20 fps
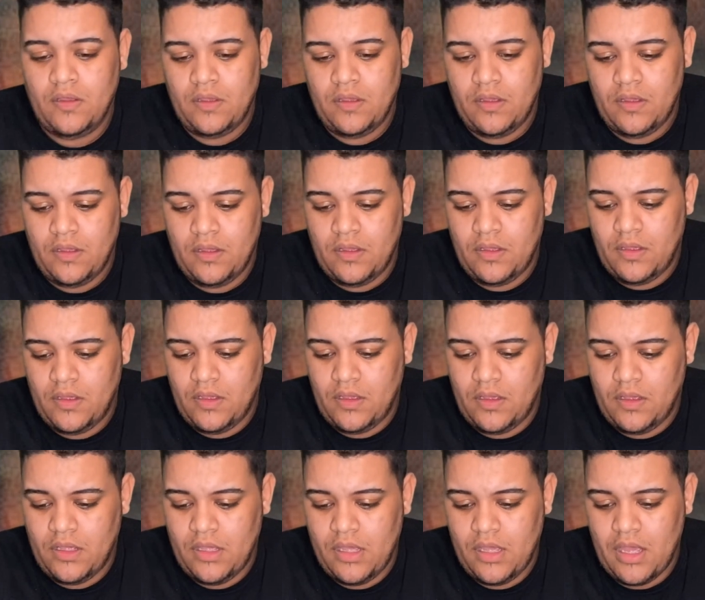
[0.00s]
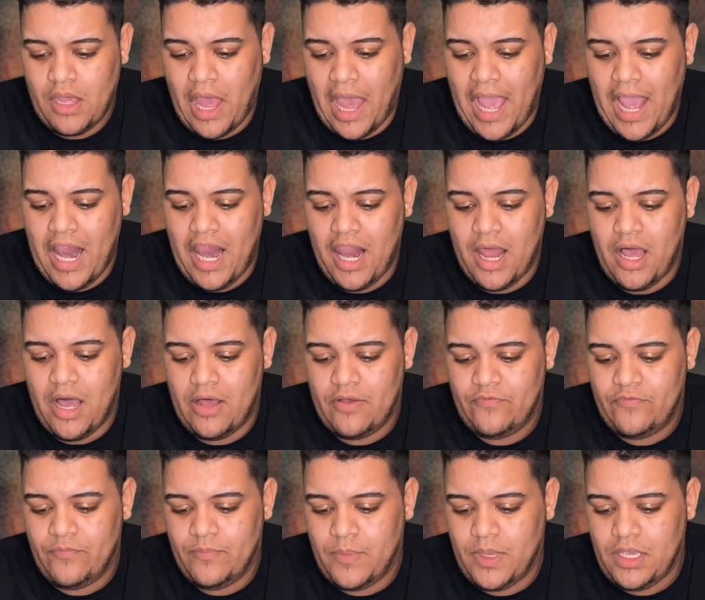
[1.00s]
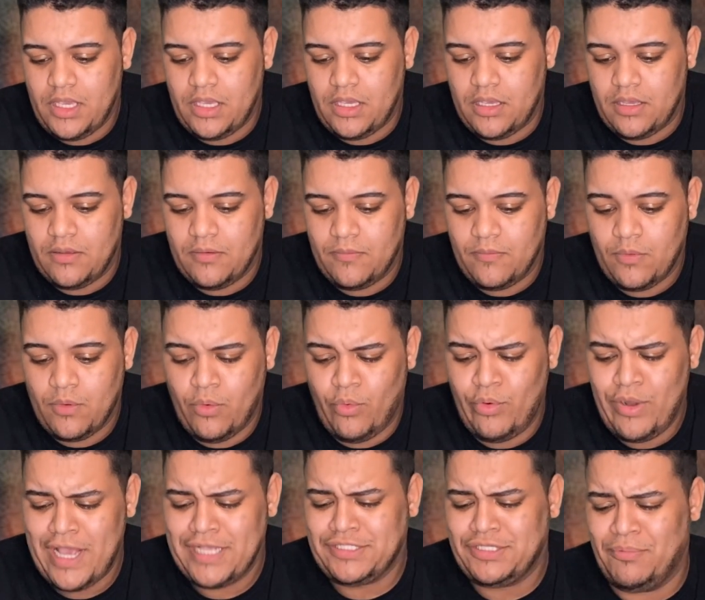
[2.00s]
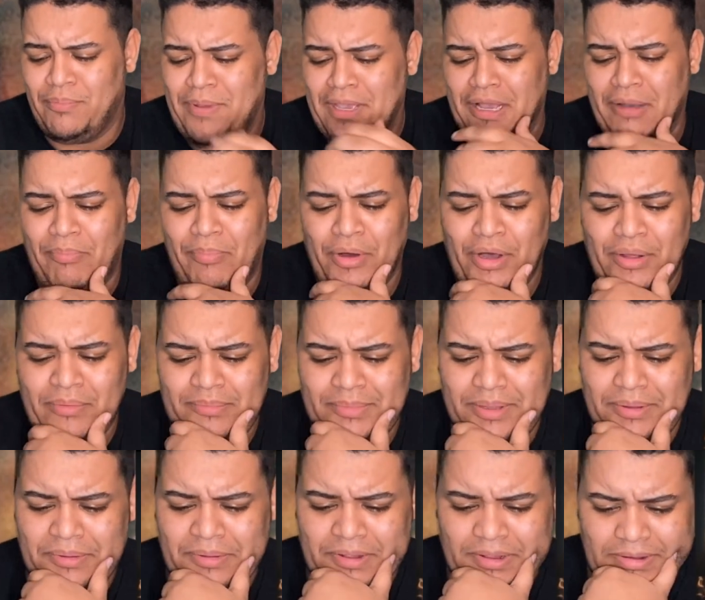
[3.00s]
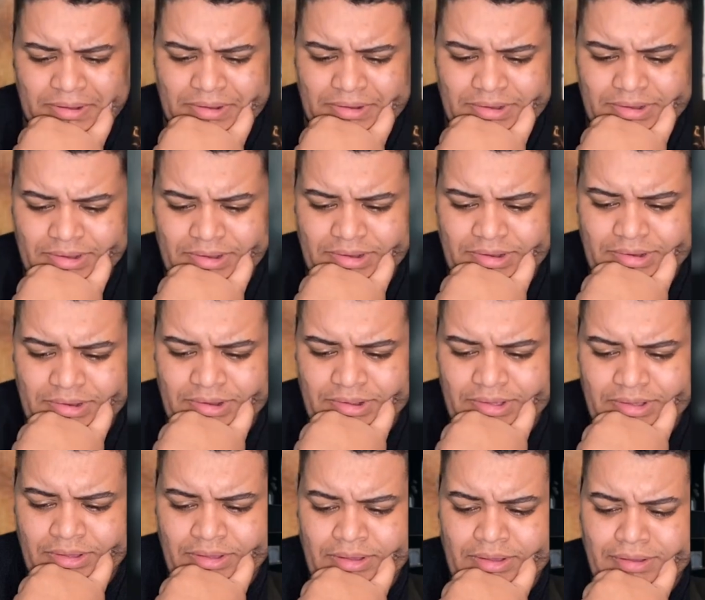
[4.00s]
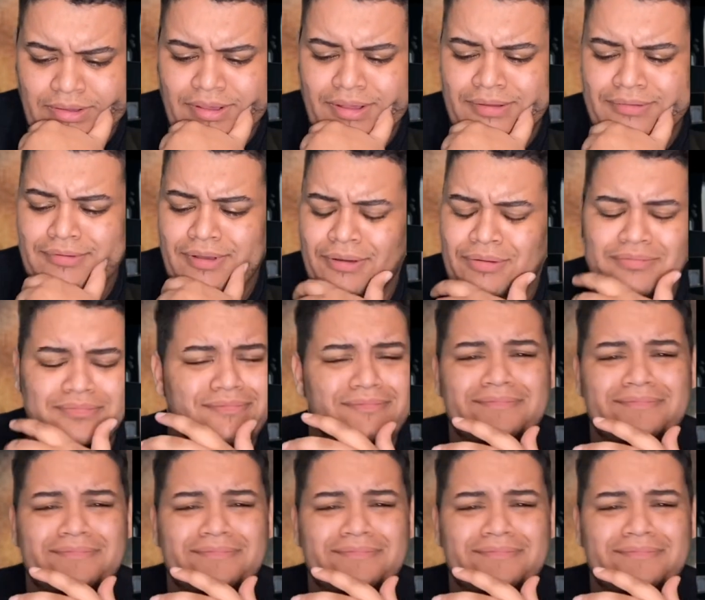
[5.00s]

Love me. Oh, that's the big apartment. Oh.